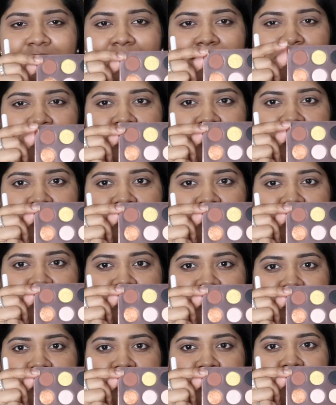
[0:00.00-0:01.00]
I'm going to use
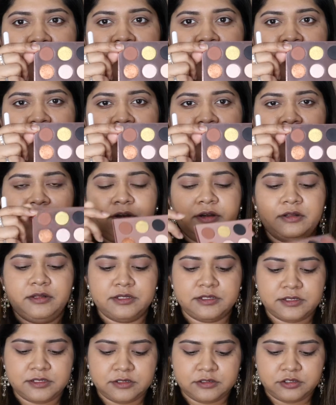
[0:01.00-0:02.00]
this shade right here.
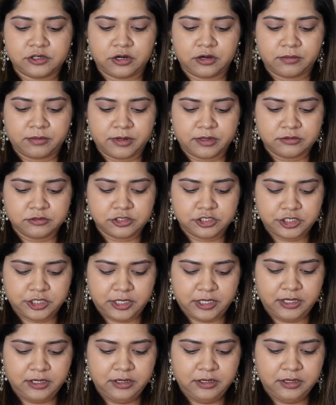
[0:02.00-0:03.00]
This is a dark brown
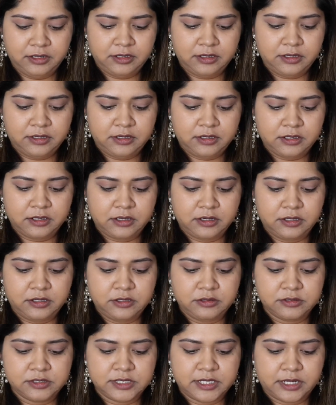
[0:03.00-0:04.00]
shade. I'm going
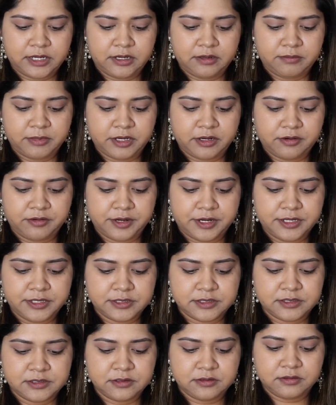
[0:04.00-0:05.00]
to use that in my
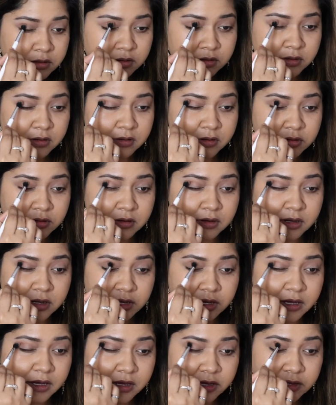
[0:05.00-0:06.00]
crease
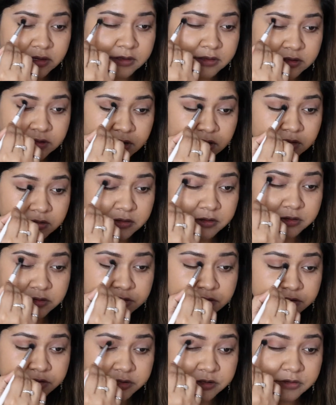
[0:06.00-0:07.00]
and outer
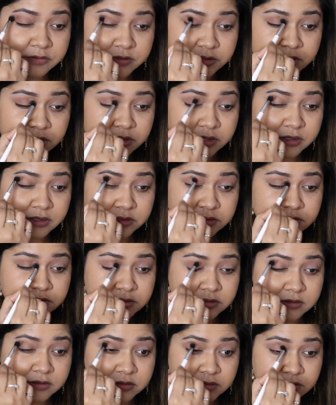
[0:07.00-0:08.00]
third of the
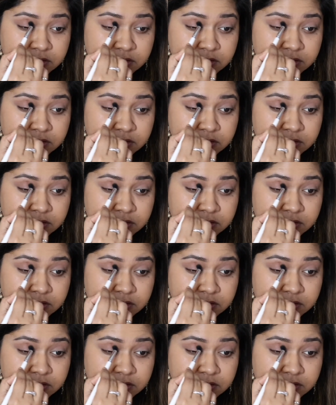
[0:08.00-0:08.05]
eyes.